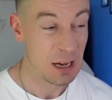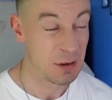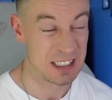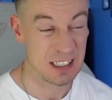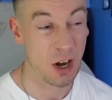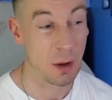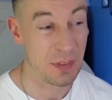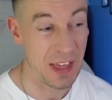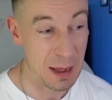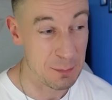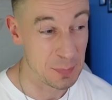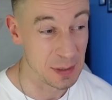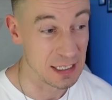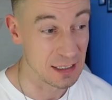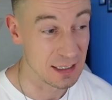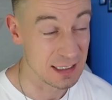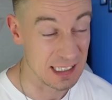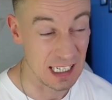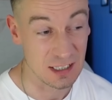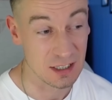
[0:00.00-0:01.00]
Well, he's not that big.
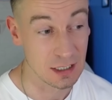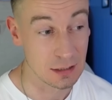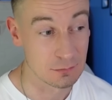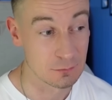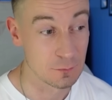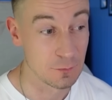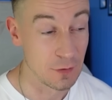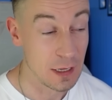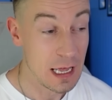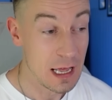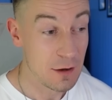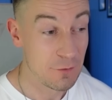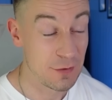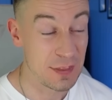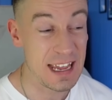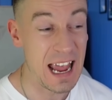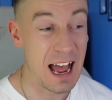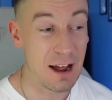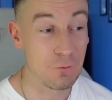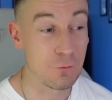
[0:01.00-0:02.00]
He's actually, for
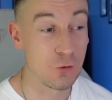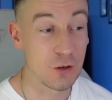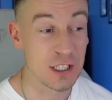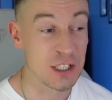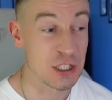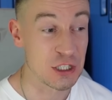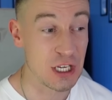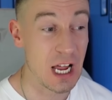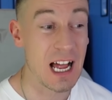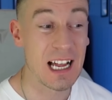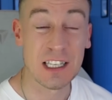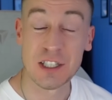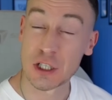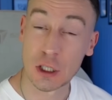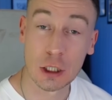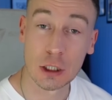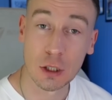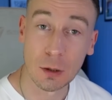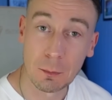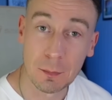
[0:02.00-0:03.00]
the average-sized
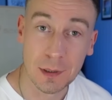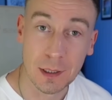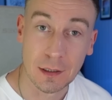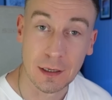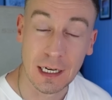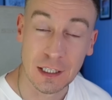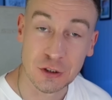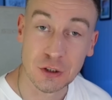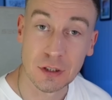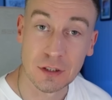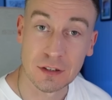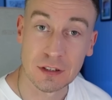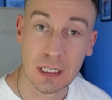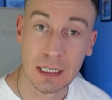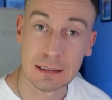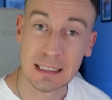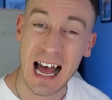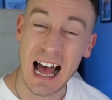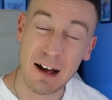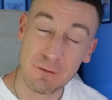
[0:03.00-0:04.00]
Colombian, I should have
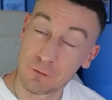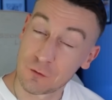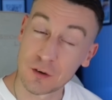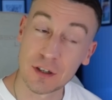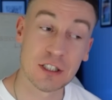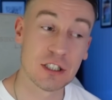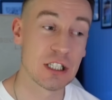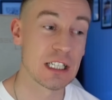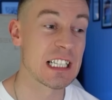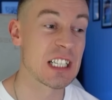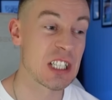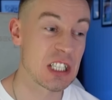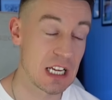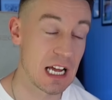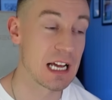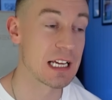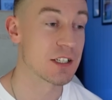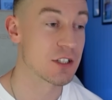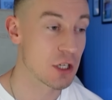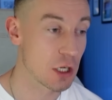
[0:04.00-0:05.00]
said. Averagely
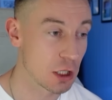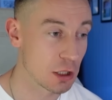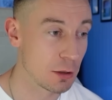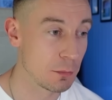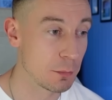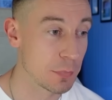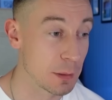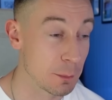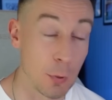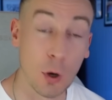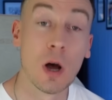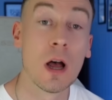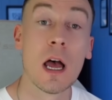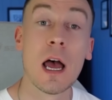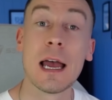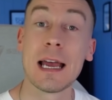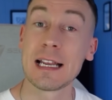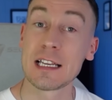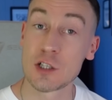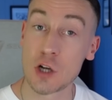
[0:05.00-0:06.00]
sized Colombian. But
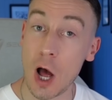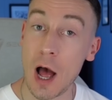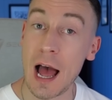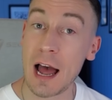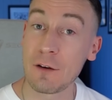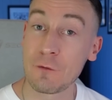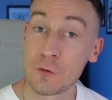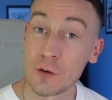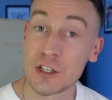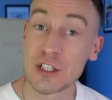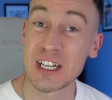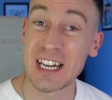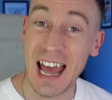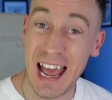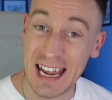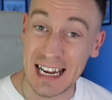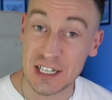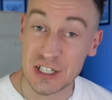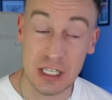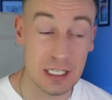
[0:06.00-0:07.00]
he's not average in
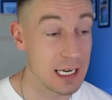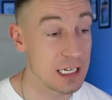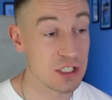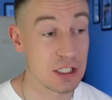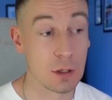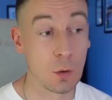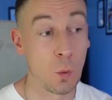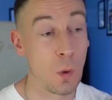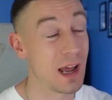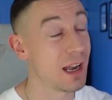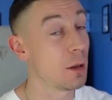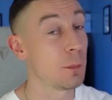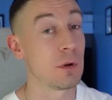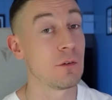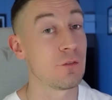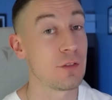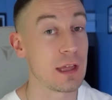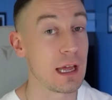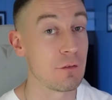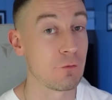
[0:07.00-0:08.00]
age. He's actually well
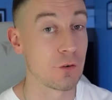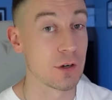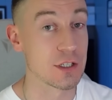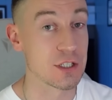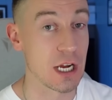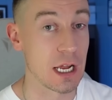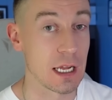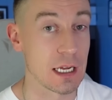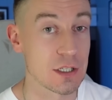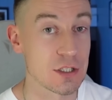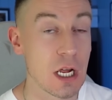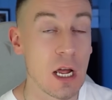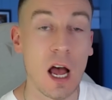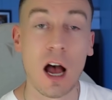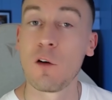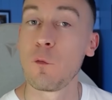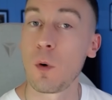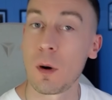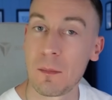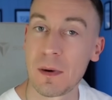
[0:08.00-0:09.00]
above the average age
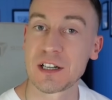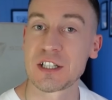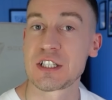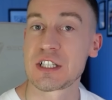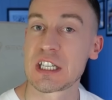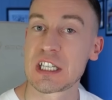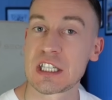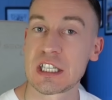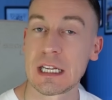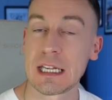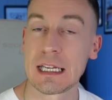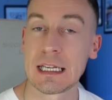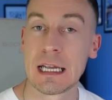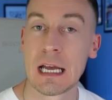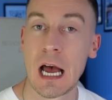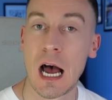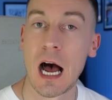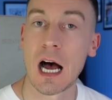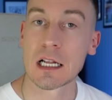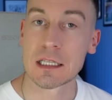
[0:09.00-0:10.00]
of what Manchester City
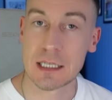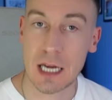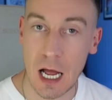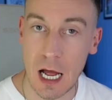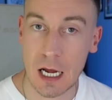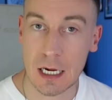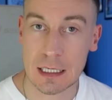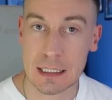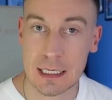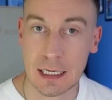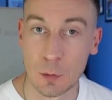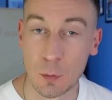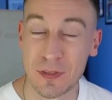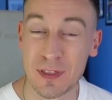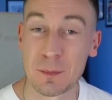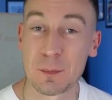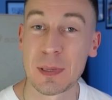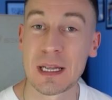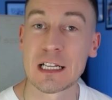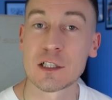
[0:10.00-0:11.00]
are targeting, with
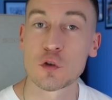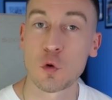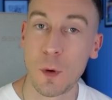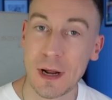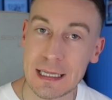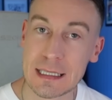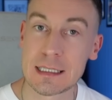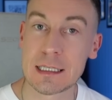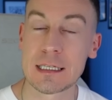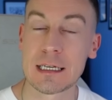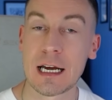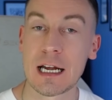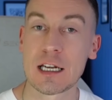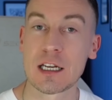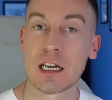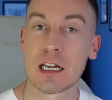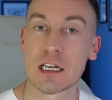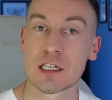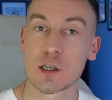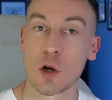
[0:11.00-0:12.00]
him being 29
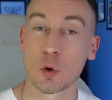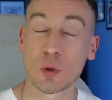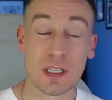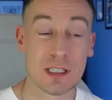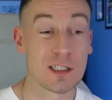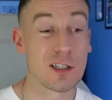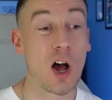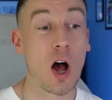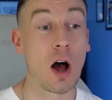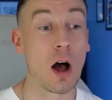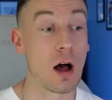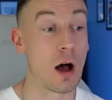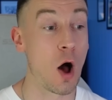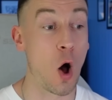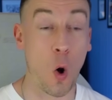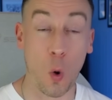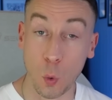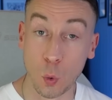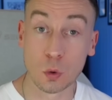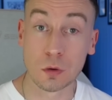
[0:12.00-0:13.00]
years old. It's not
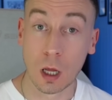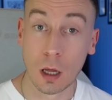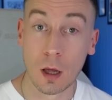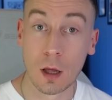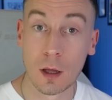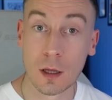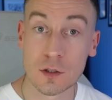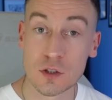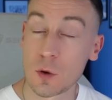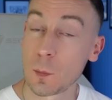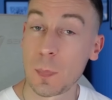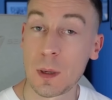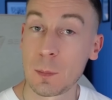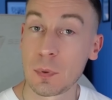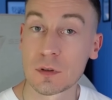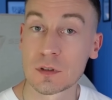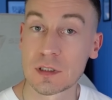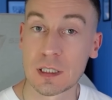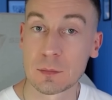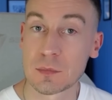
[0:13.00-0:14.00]
old. Some
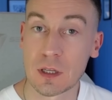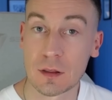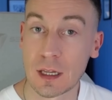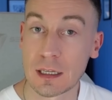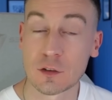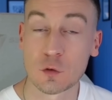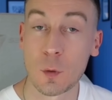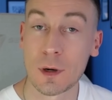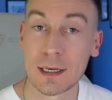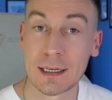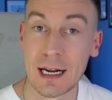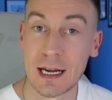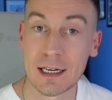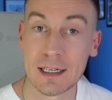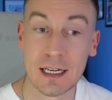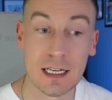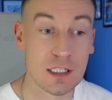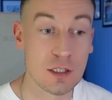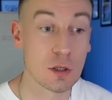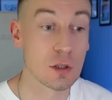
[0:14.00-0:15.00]
people seem to think 29
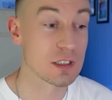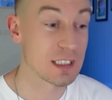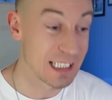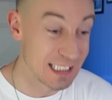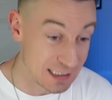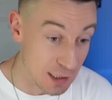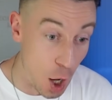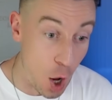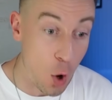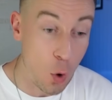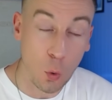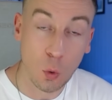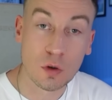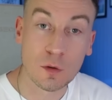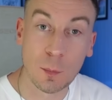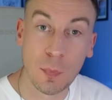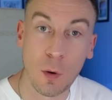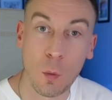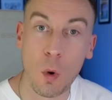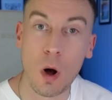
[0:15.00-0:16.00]
years old is
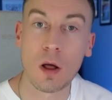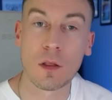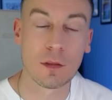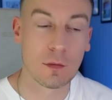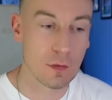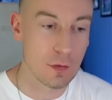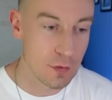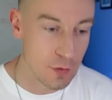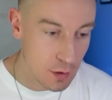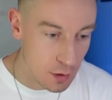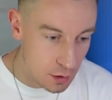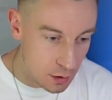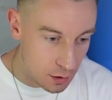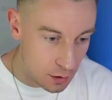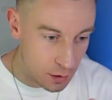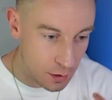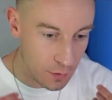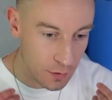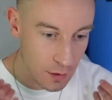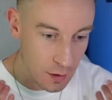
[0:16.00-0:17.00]
old, but what
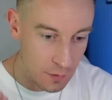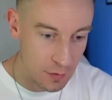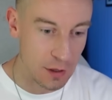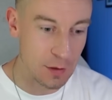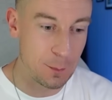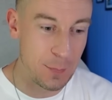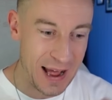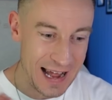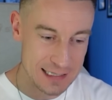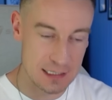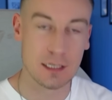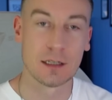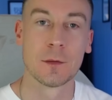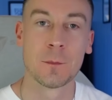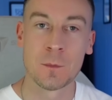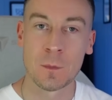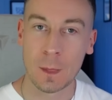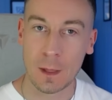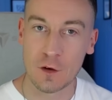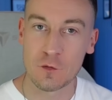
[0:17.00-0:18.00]
the pattern
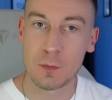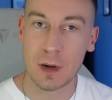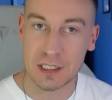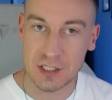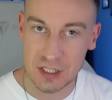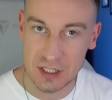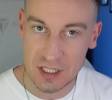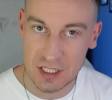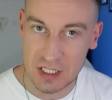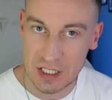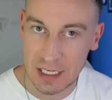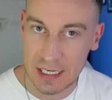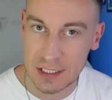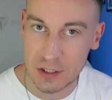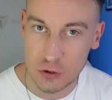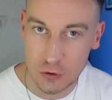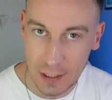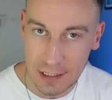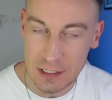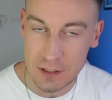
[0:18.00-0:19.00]
of Manchester City's
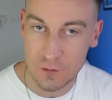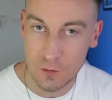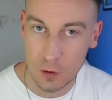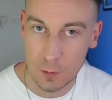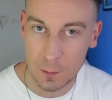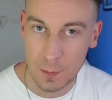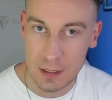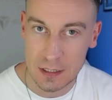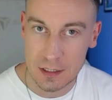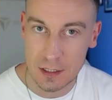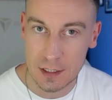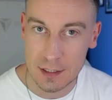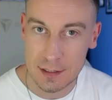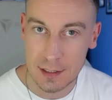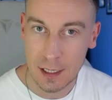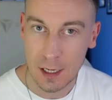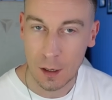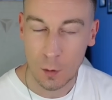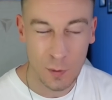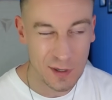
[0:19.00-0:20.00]
transfer business,
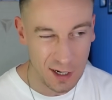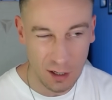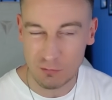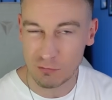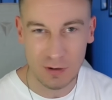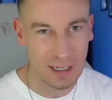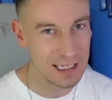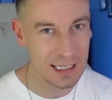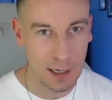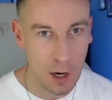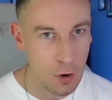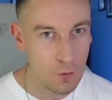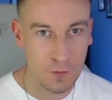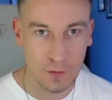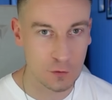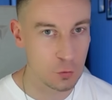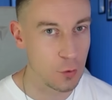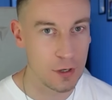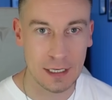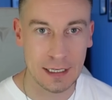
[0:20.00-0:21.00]
we don't really go for
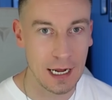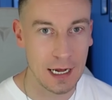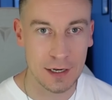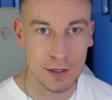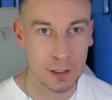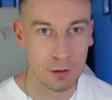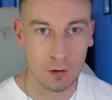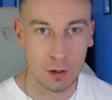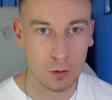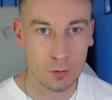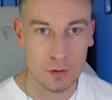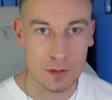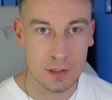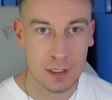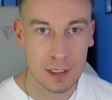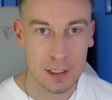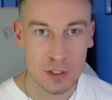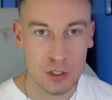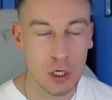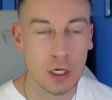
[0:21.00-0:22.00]
29-year-olds.
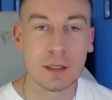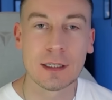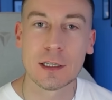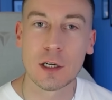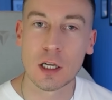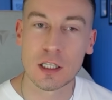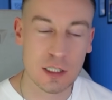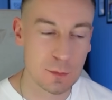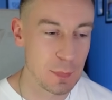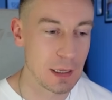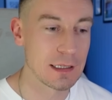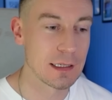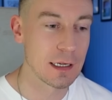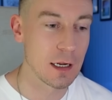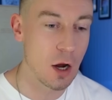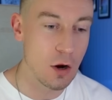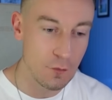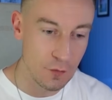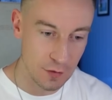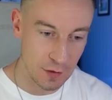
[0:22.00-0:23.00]
Certainly not spending
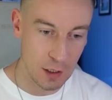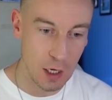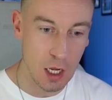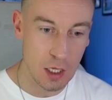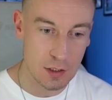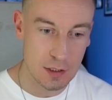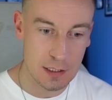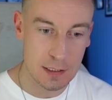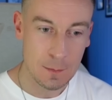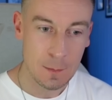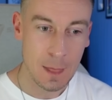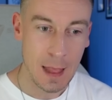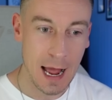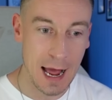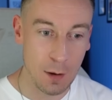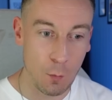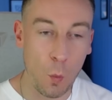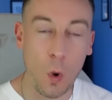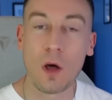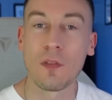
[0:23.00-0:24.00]
over the odds,
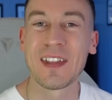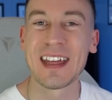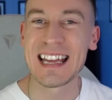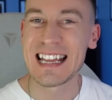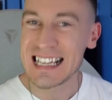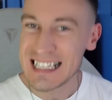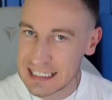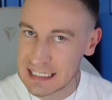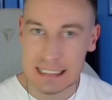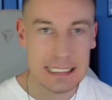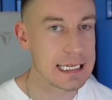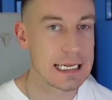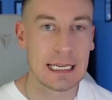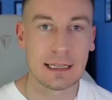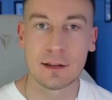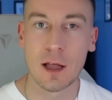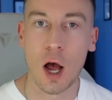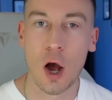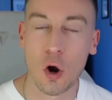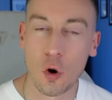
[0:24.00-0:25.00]
and one that isn't
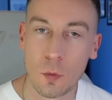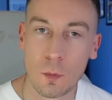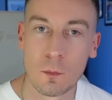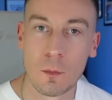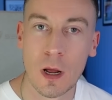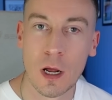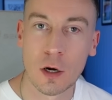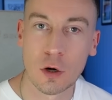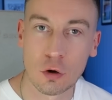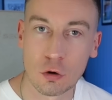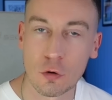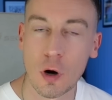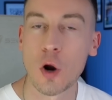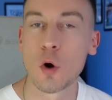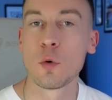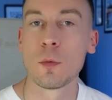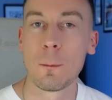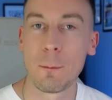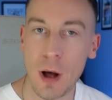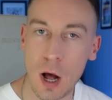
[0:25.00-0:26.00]
ticking the
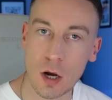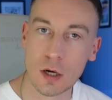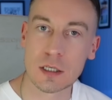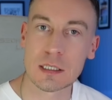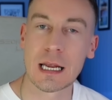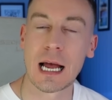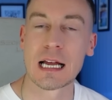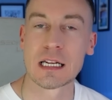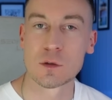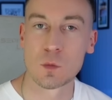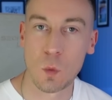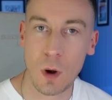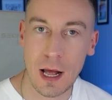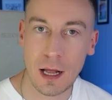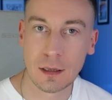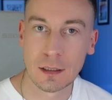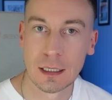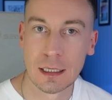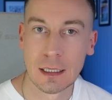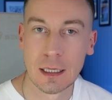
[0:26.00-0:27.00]
homegrown box as
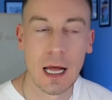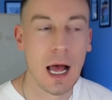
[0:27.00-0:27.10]
well.